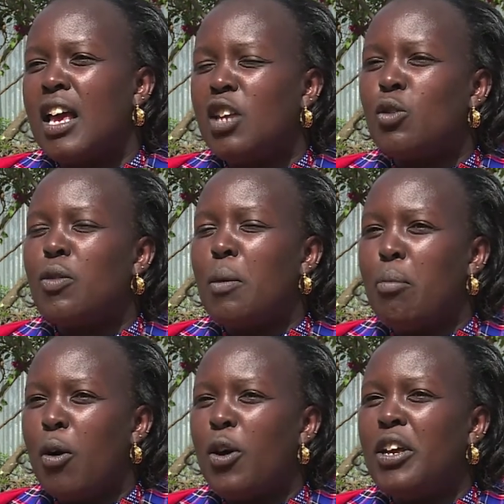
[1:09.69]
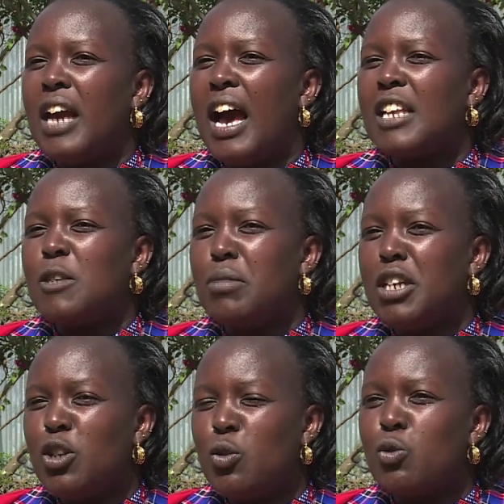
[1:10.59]
And so the boy has
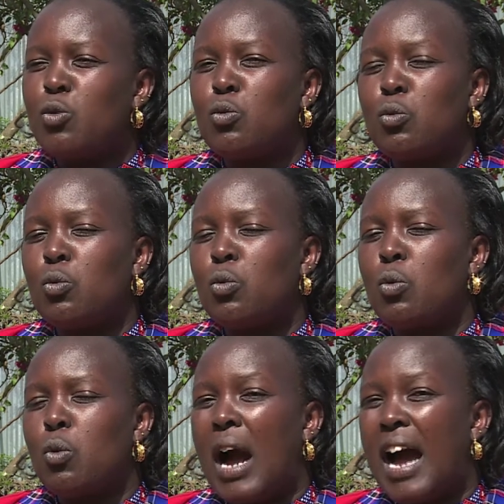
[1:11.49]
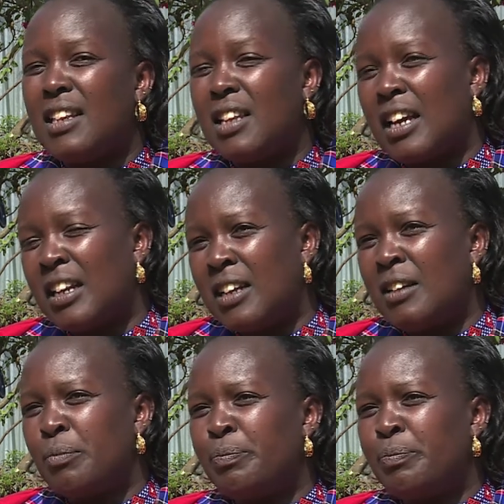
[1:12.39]
been used to herd the cattle,